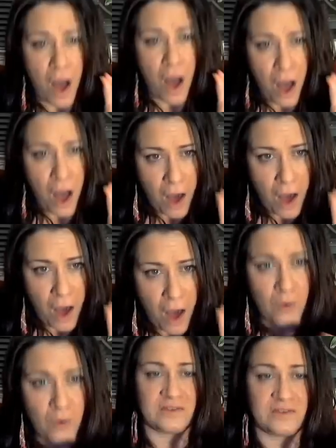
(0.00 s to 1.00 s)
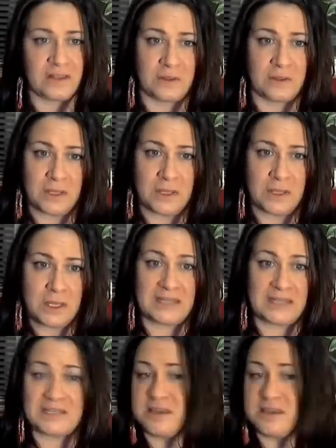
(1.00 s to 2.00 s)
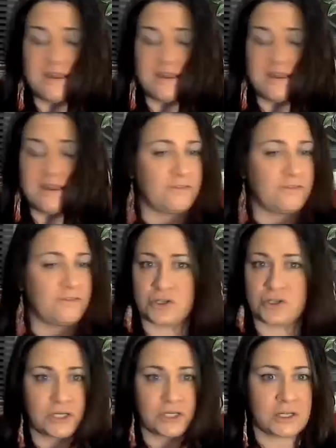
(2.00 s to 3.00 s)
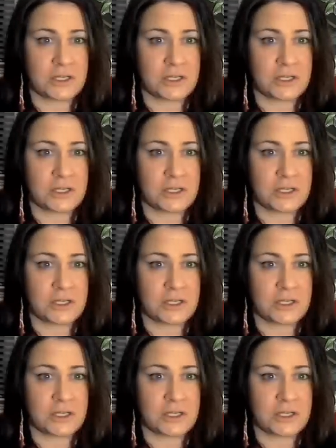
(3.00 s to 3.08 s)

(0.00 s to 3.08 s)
always available. It's never a stretch.